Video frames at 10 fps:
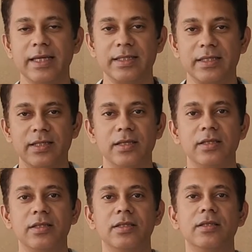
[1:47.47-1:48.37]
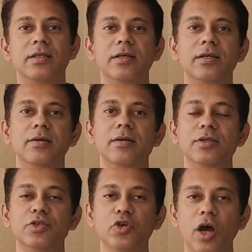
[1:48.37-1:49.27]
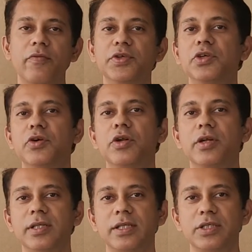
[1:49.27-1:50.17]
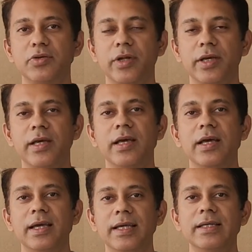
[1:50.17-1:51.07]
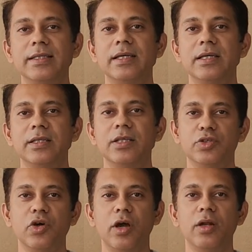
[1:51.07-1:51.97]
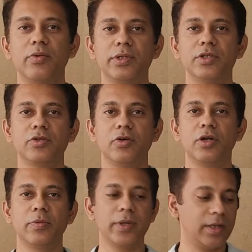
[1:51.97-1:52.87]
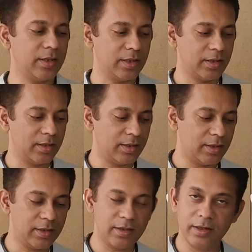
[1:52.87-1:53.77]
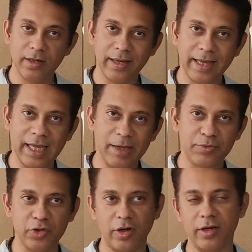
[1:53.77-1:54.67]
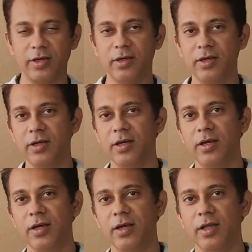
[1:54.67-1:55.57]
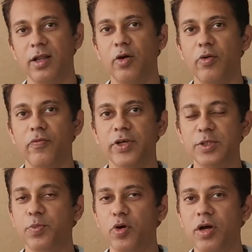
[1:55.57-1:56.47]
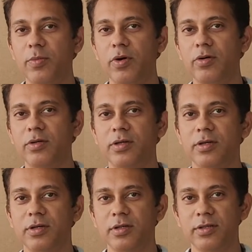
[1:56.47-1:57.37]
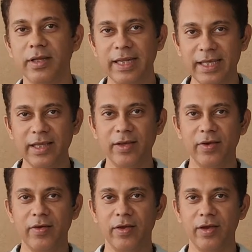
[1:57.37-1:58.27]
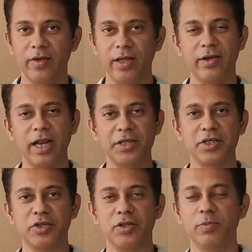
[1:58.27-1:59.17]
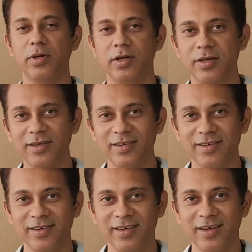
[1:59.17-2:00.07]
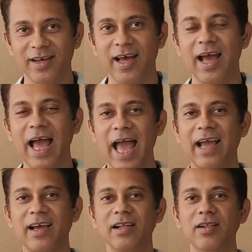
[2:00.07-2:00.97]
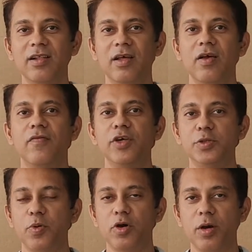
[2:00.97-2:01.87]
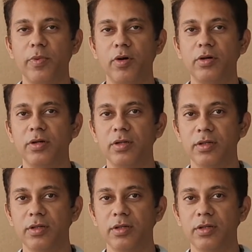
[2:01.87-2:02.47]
Yes, the joint which you're going to discuss today is the joint which is going to be the hip joint. Now we spoke about the knee in relation to the burger, ankle we spoke about